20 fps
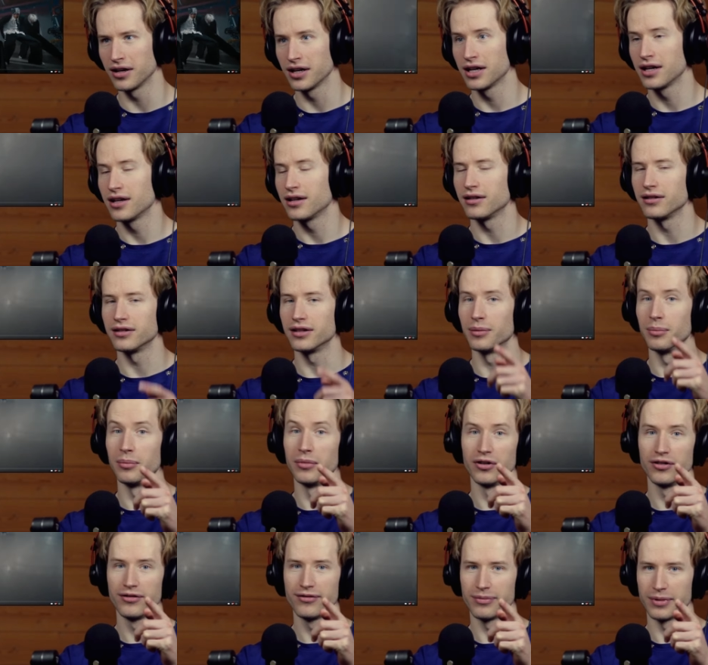The
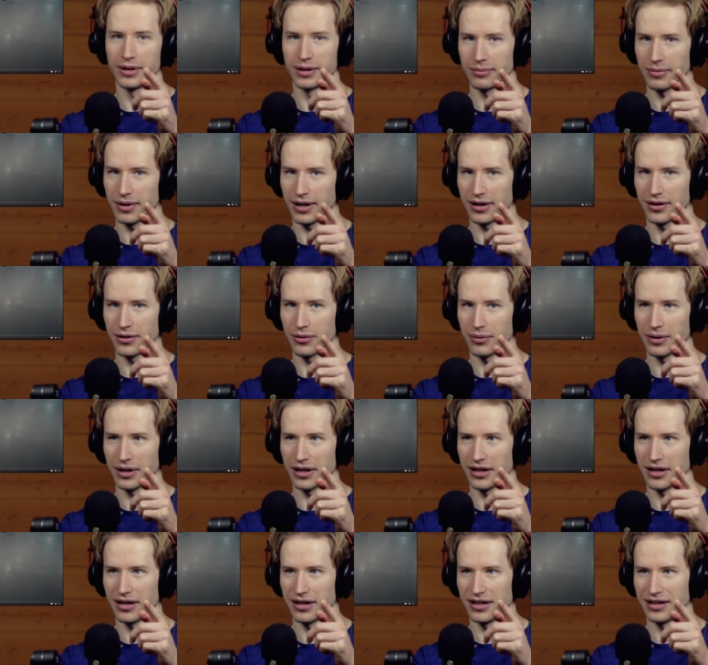movement, by the
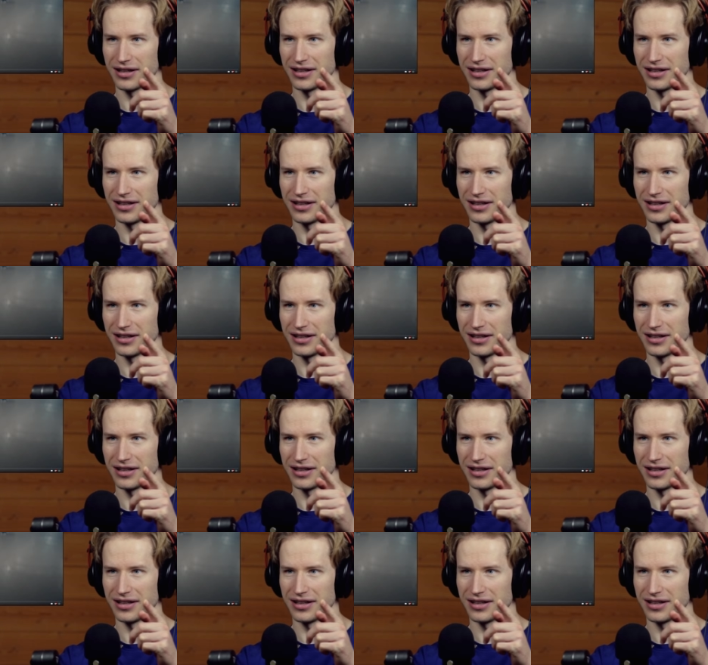way.